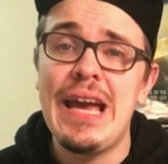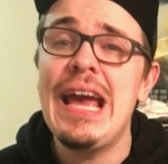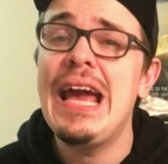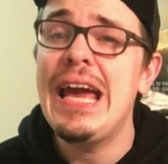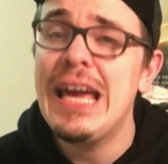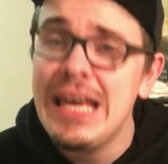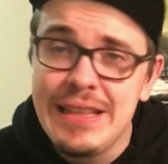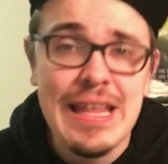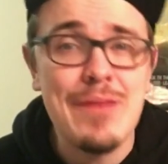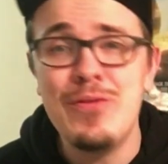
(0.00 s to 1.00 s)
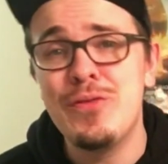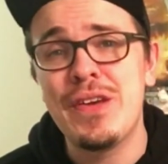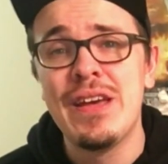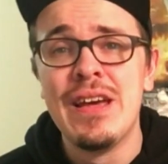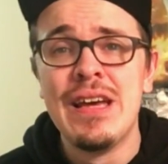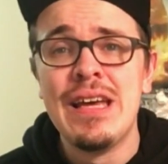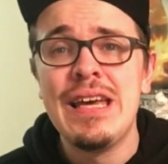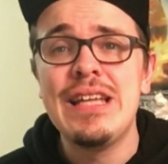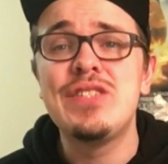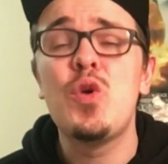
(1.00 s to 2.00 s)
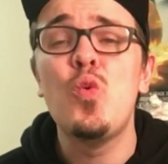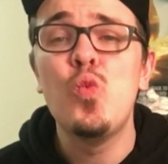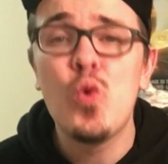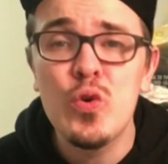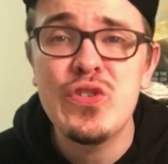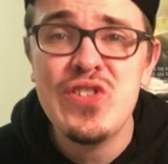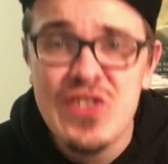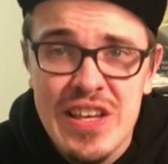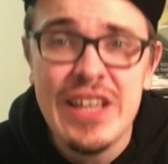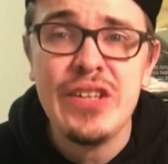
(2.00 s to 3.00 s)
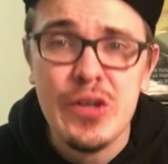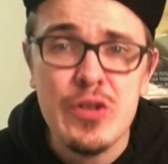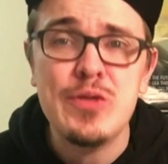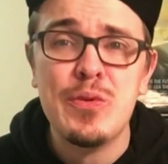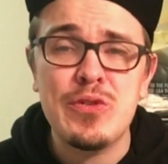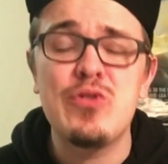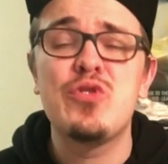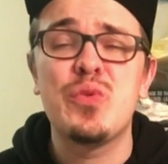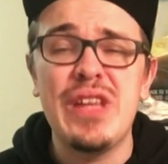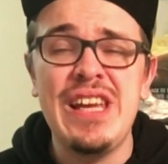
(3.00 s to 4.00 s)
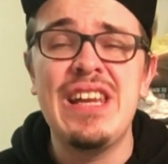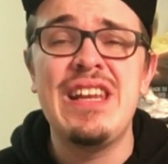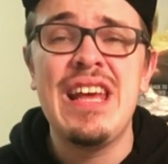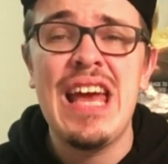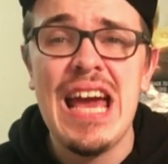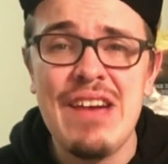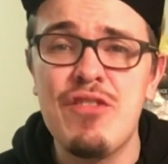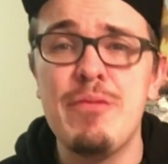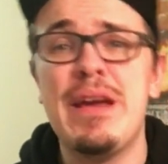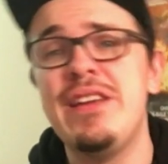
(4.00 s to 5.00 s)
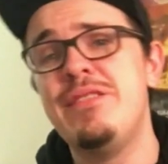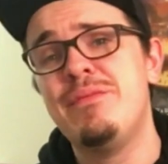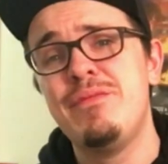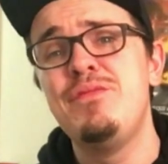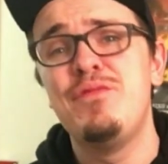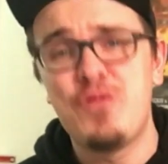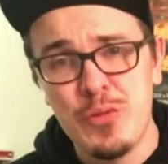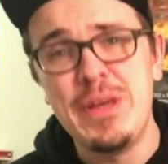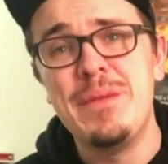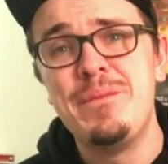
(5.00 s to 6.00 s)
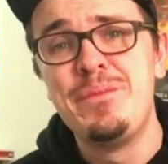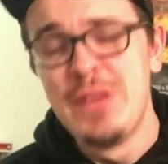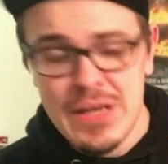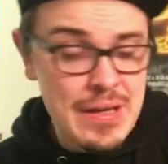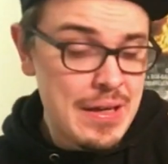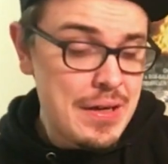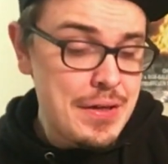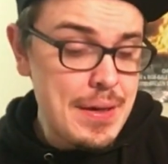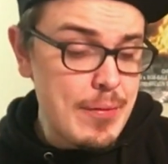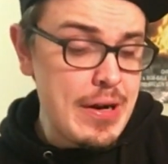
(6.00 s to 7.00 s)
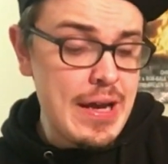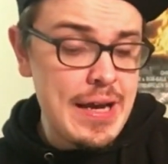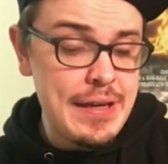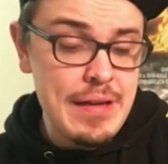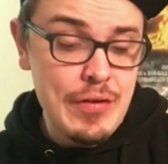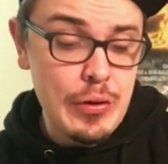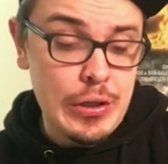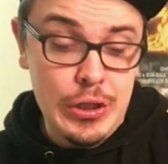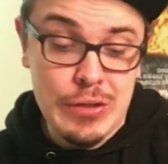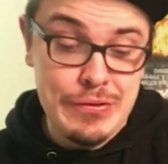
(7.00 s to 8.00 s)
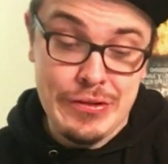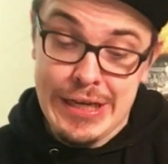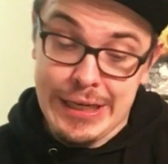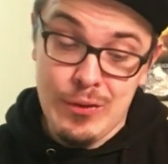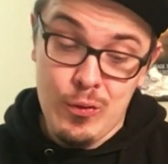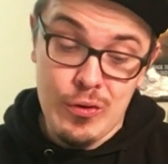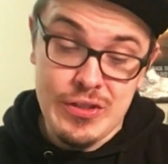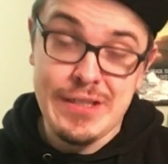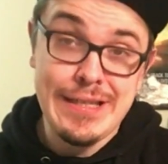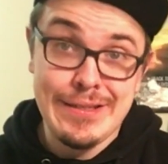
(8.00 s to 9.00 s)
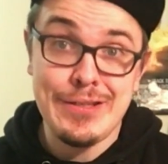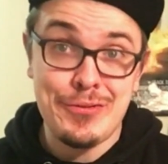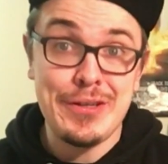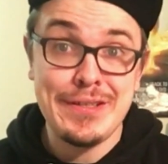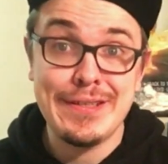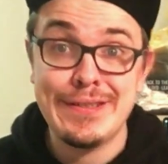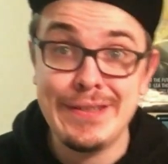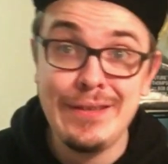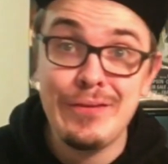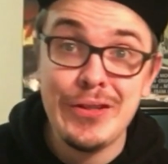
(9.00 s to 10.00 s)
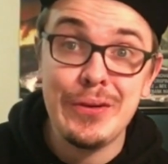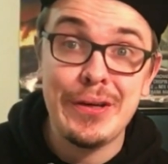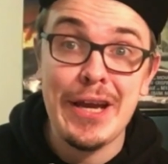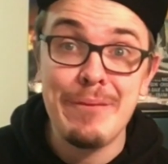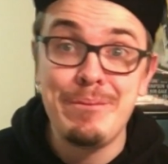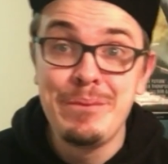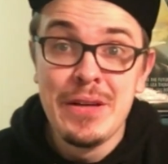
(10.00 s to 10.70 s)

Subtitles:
I hate that movie. It is the worst thing Ghostbusters related ever made for me. Number 9, a very close second worst, is the 2016 video game.